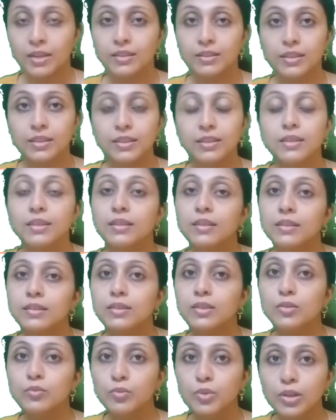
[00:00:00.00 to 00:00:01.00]

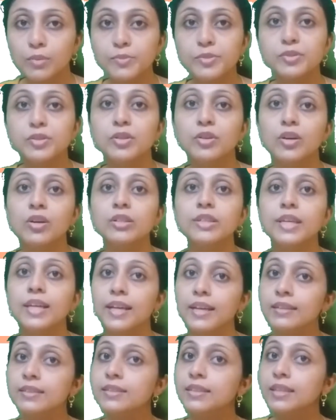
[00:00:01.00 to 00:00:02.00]
The verbs do not
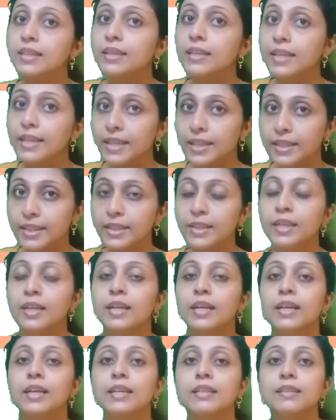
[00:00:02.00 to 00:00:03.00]
end in ed
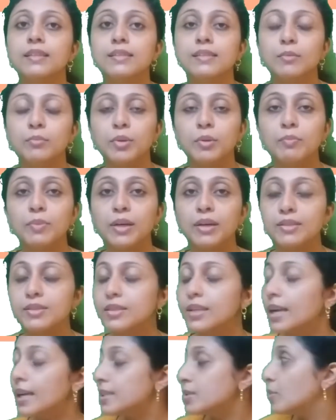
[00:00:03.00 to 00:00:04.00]
in the simple
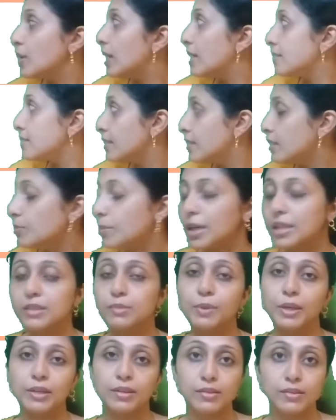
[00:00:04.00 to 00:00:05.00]
past as well as in the past
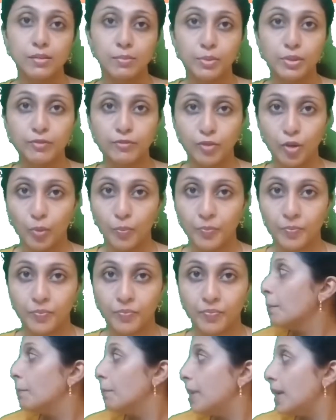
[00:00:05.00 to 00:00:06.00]
participle form.
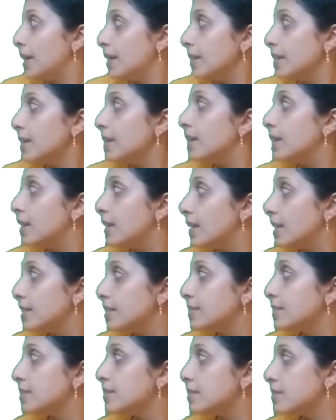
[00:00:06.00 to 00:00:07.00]
Ben
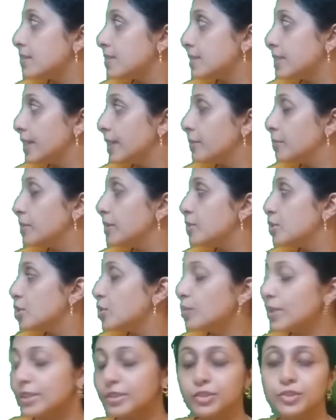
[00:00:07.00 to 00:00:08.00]
led his team to
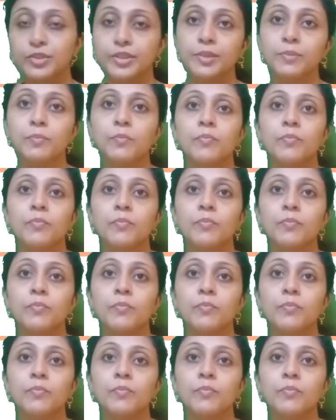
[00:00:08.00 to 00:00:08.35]
victory.